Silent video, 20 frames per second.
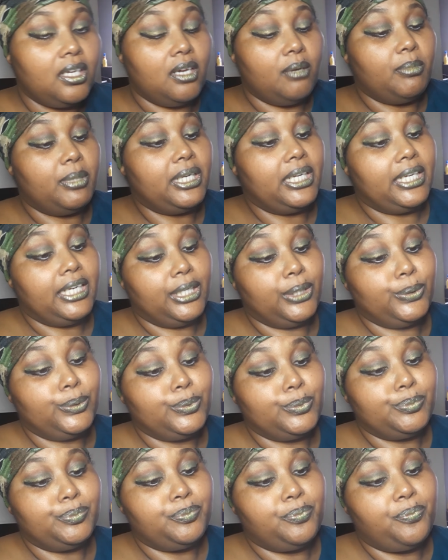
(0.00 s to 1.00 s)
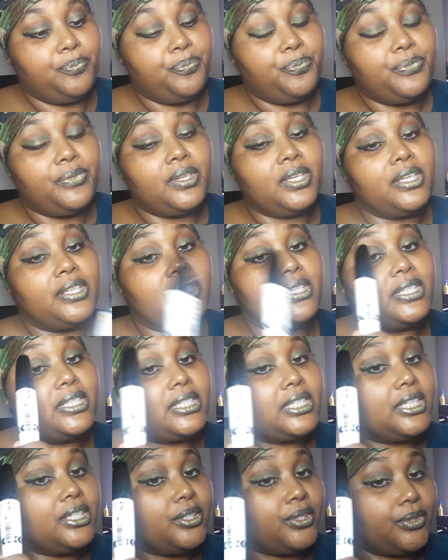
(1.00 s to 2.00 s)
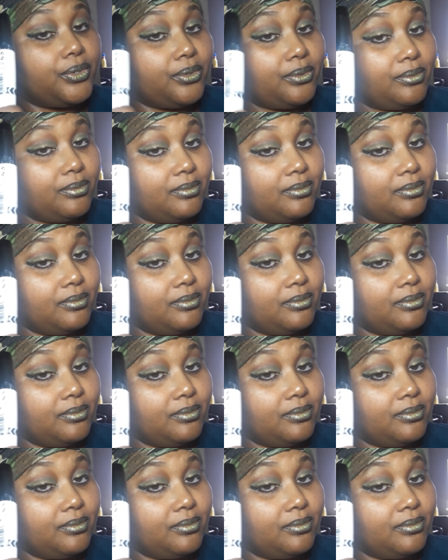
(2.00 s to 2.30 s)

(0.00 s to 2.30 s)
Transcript: But anywho, this here,